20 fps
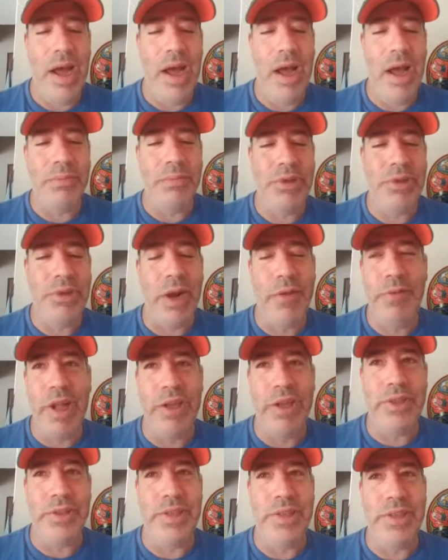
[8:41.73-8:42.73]
Chuck
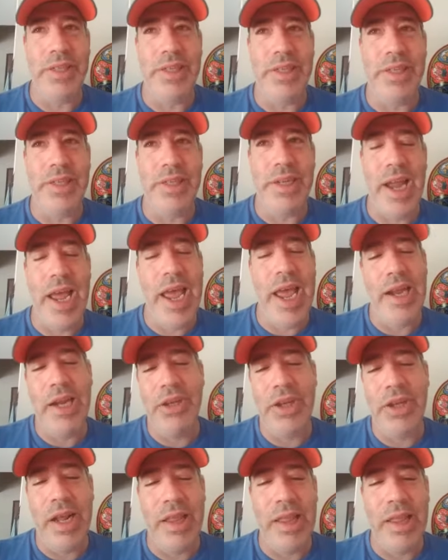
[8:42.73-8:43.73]
Fletcher said today, and
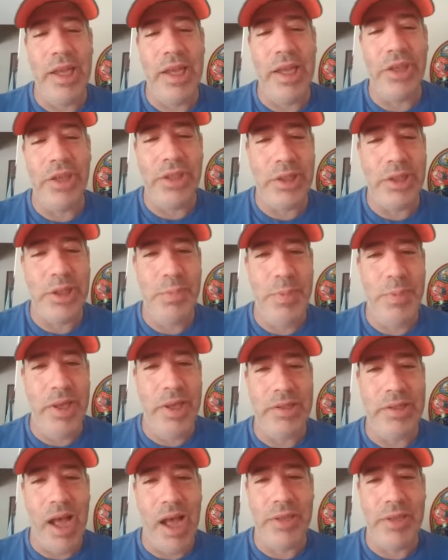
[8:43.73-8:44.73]
I think it just speaks
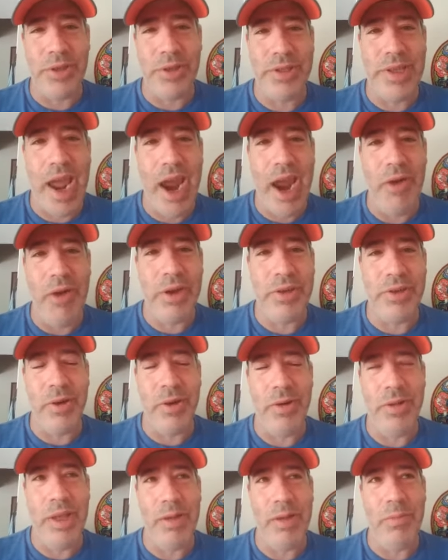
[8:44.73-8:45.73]
to Oskar's character,
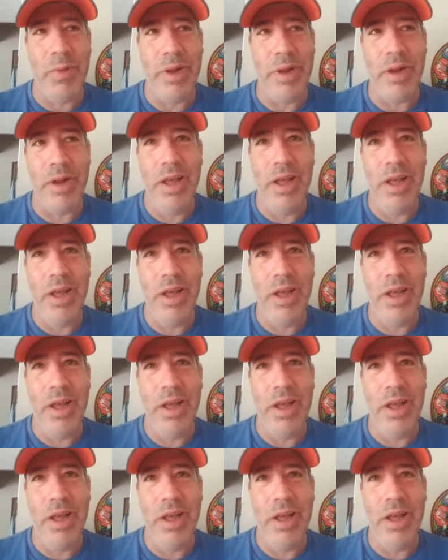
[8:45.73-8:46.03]
that when